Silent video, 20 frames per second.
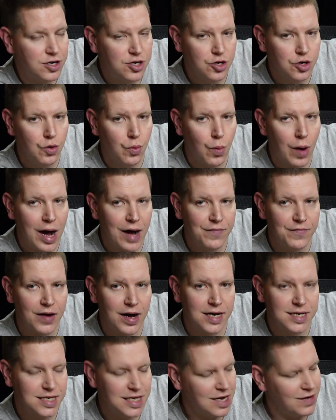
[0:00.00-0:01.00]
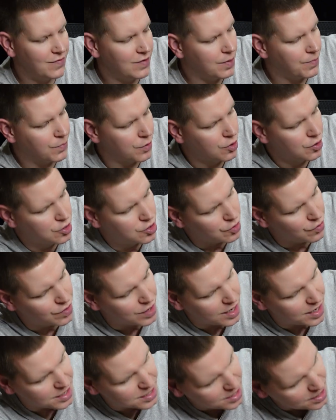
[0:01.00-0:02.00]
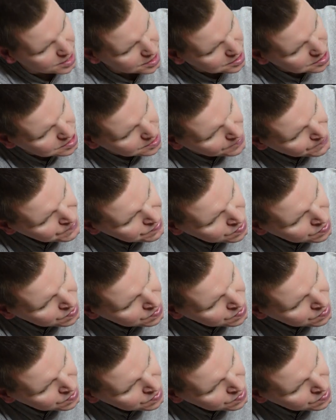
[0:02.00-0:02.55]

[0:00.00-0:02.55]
2 Wi-Fi 7 and Bluetooth antennas.